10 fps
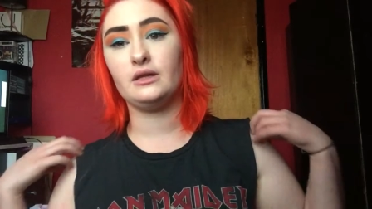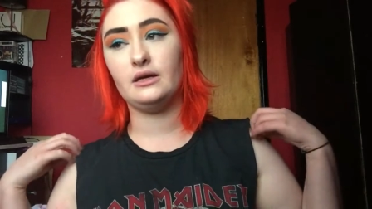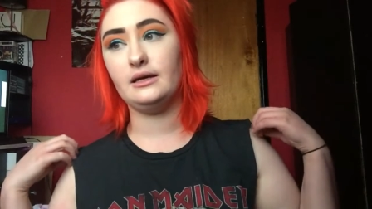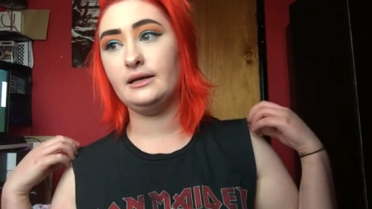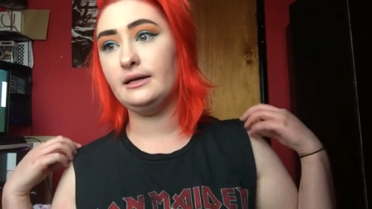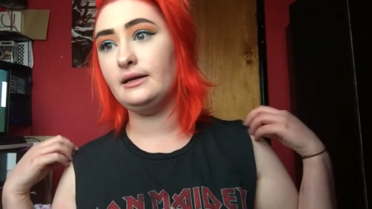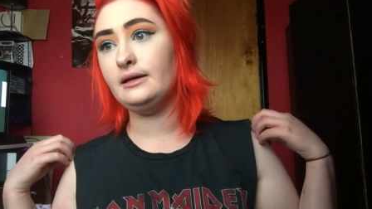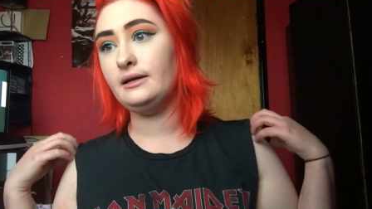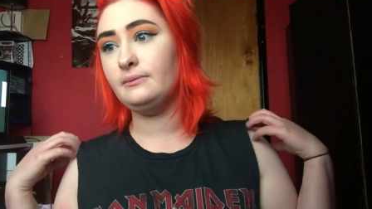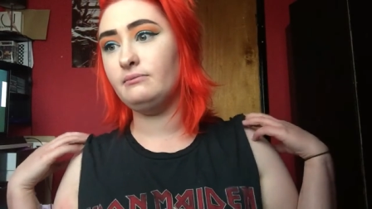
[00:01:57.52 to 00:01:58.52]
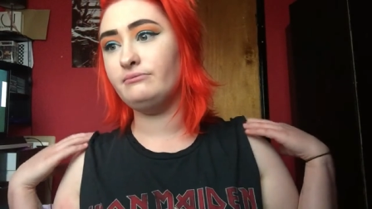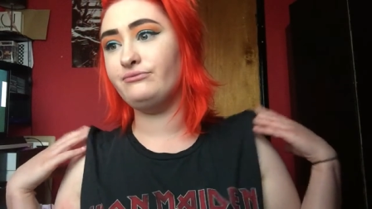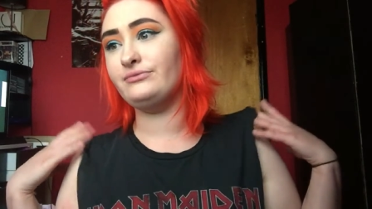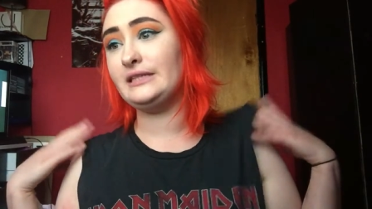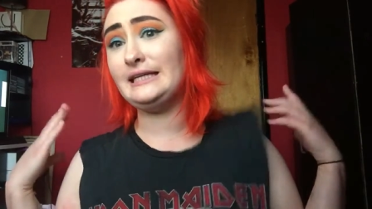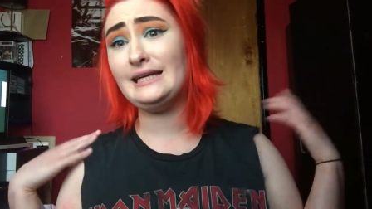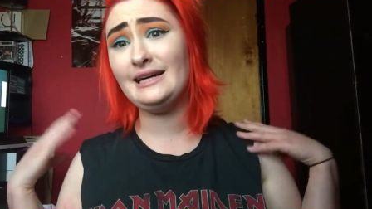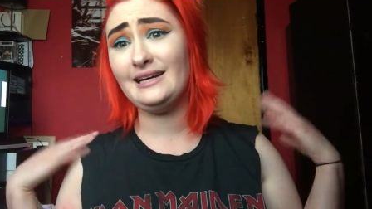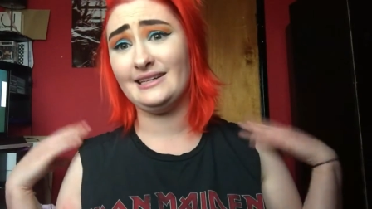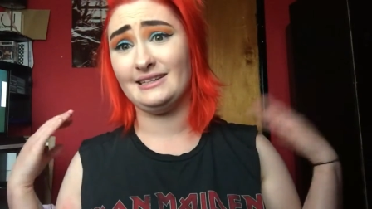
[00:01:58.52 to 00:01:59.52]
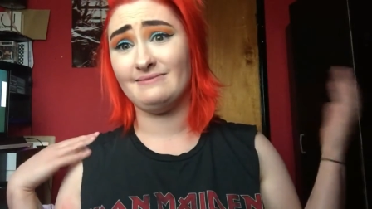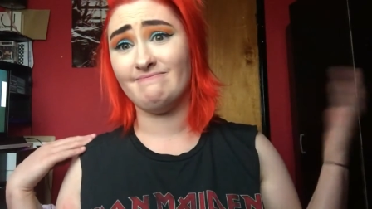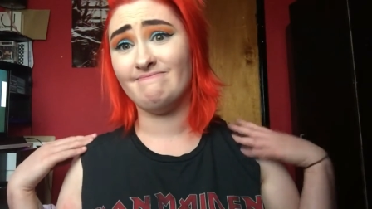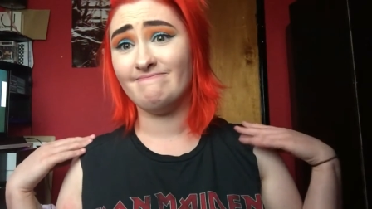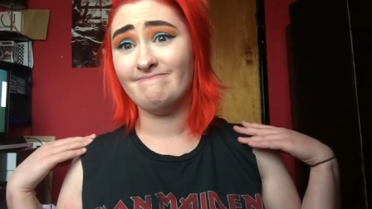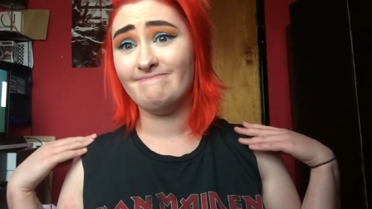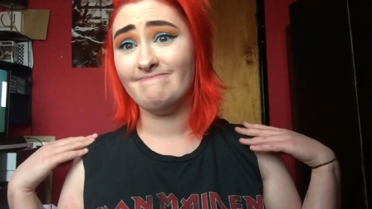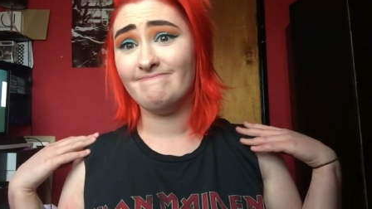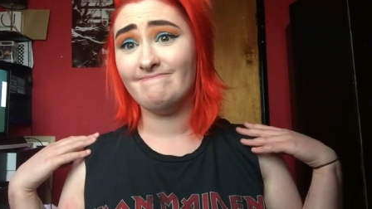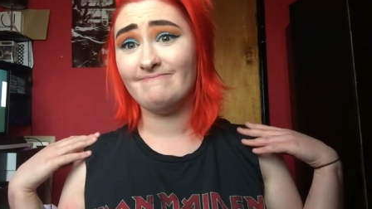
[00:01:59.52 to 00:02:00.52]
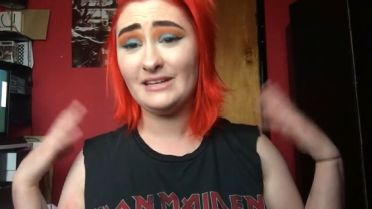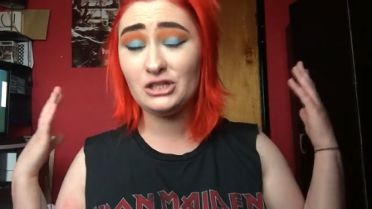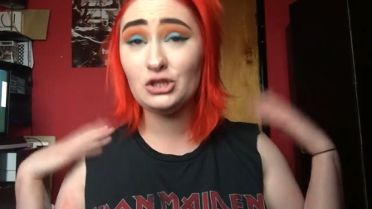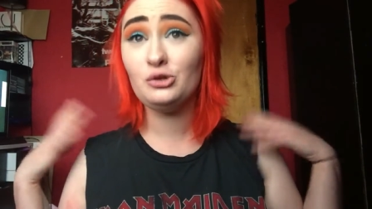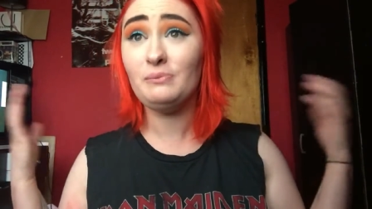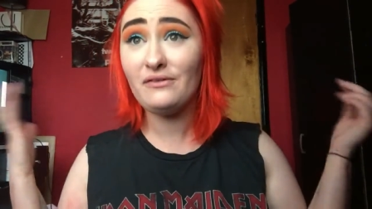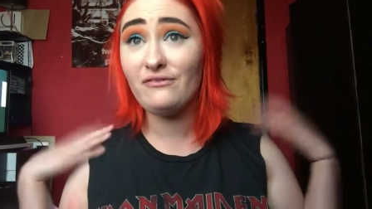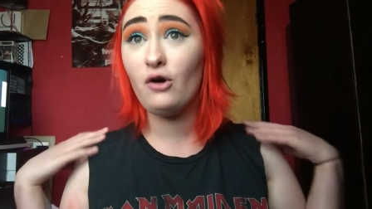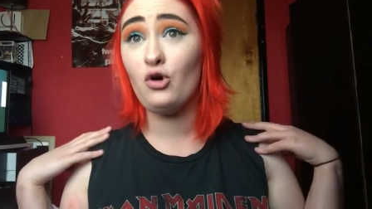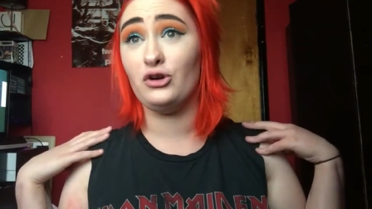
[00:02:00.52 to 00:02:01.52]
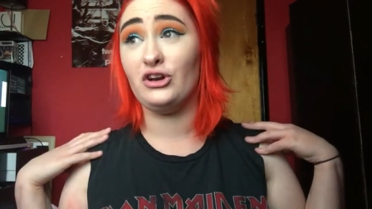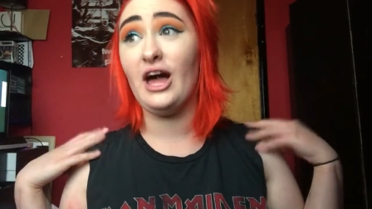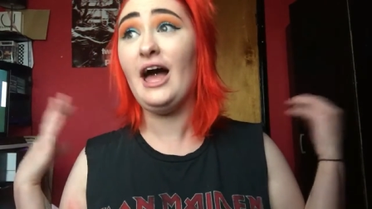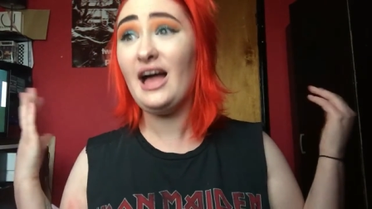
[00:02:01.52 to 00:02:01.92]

Uh, yeah. It should be fun.